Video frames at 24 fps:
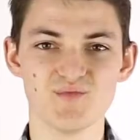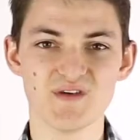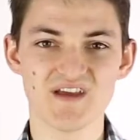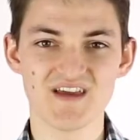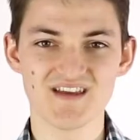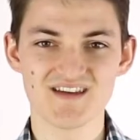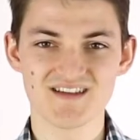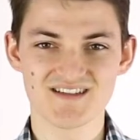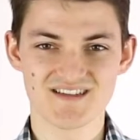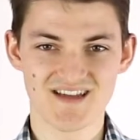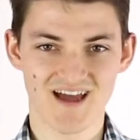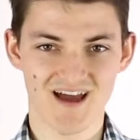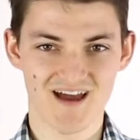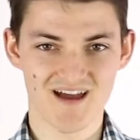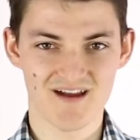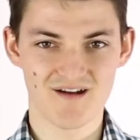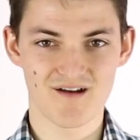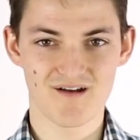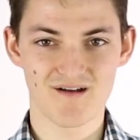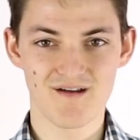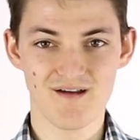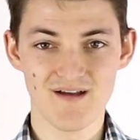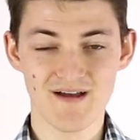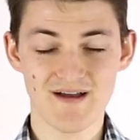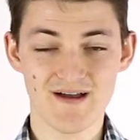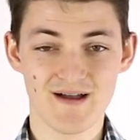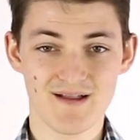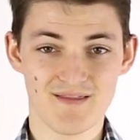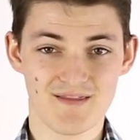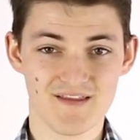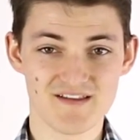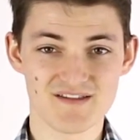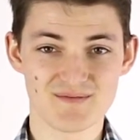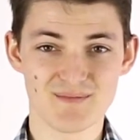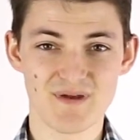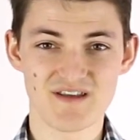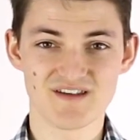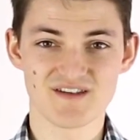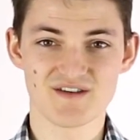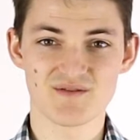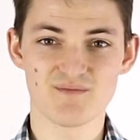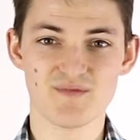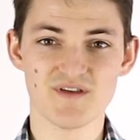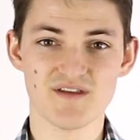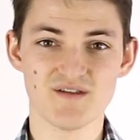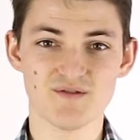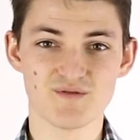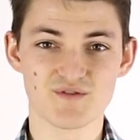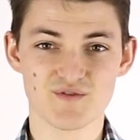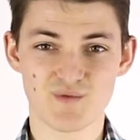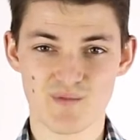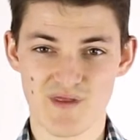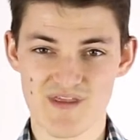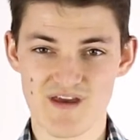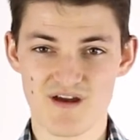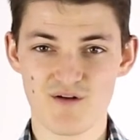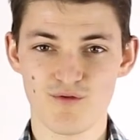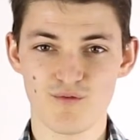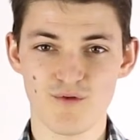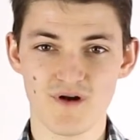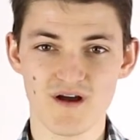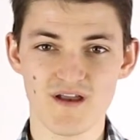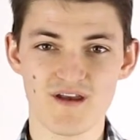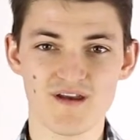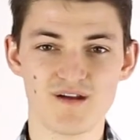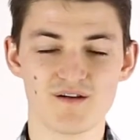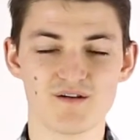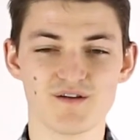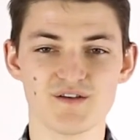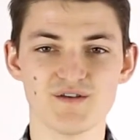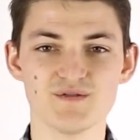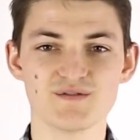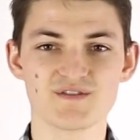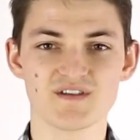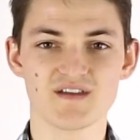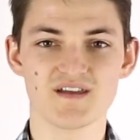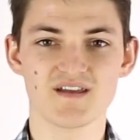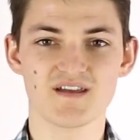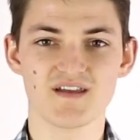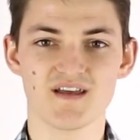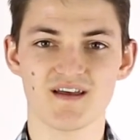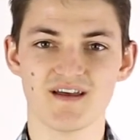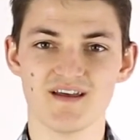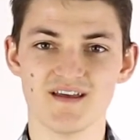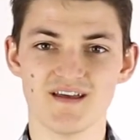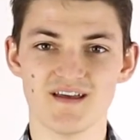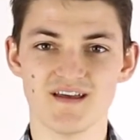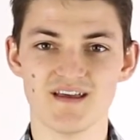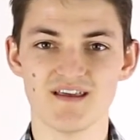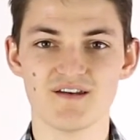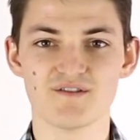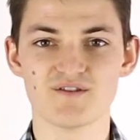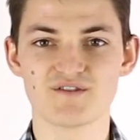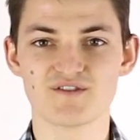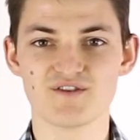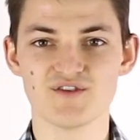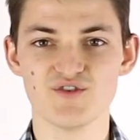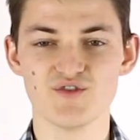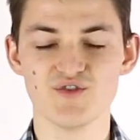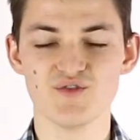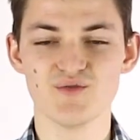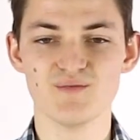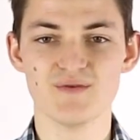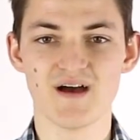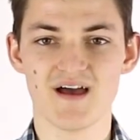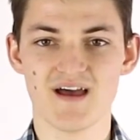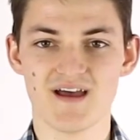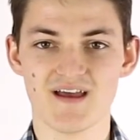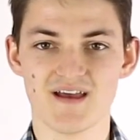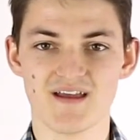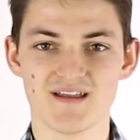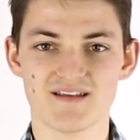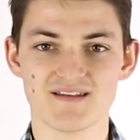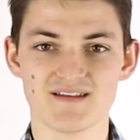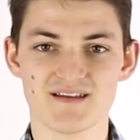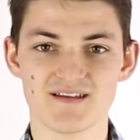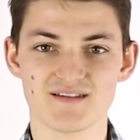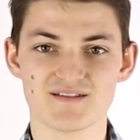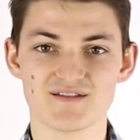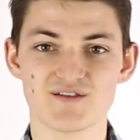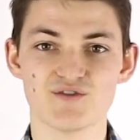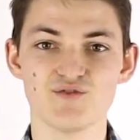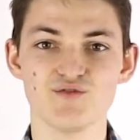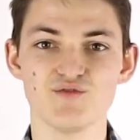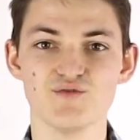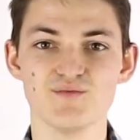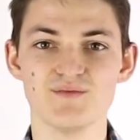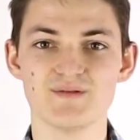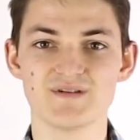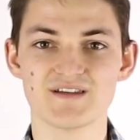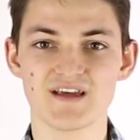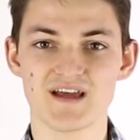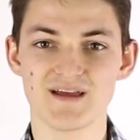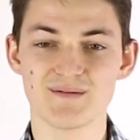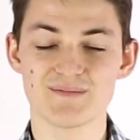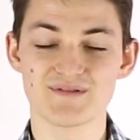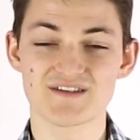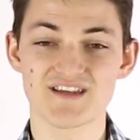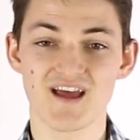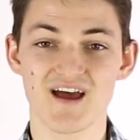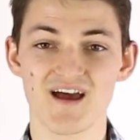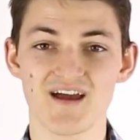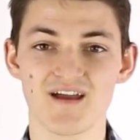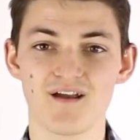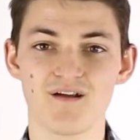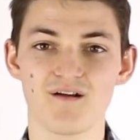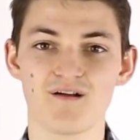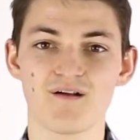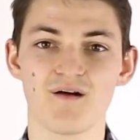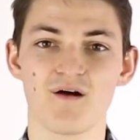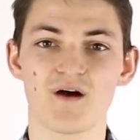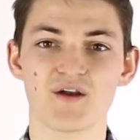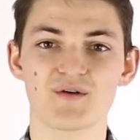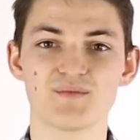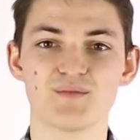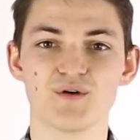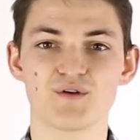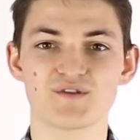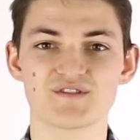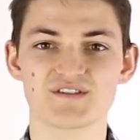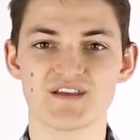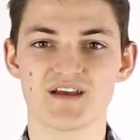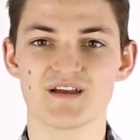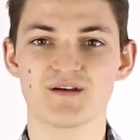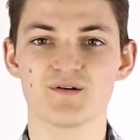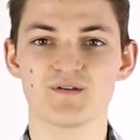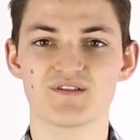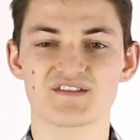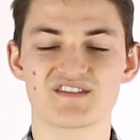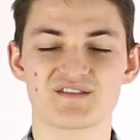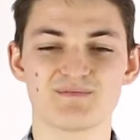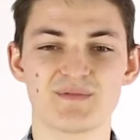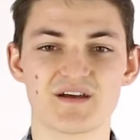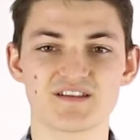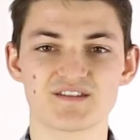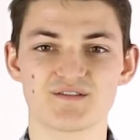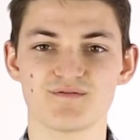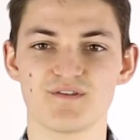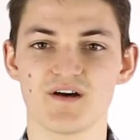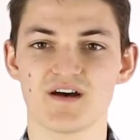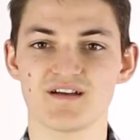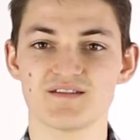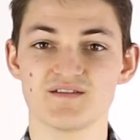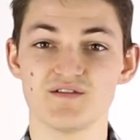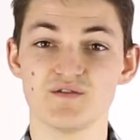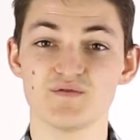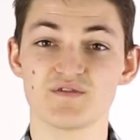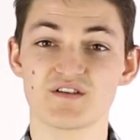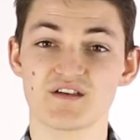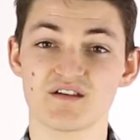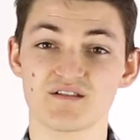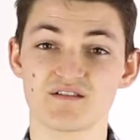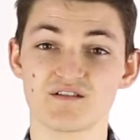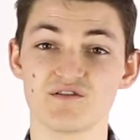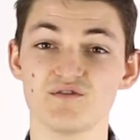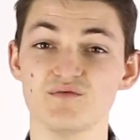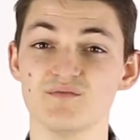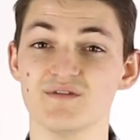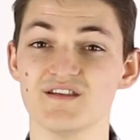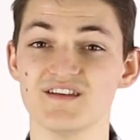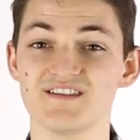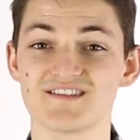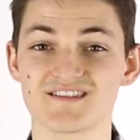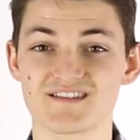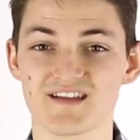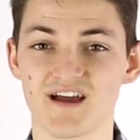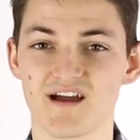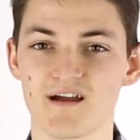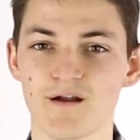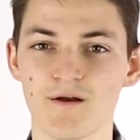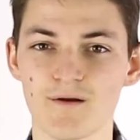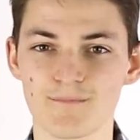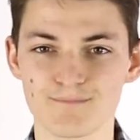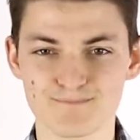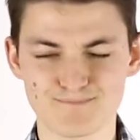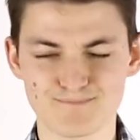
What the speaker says: in a tire that's meant to be used without one, or using an inner tube and a tube type tire on a motorcycle that specifies using a tubeless tire.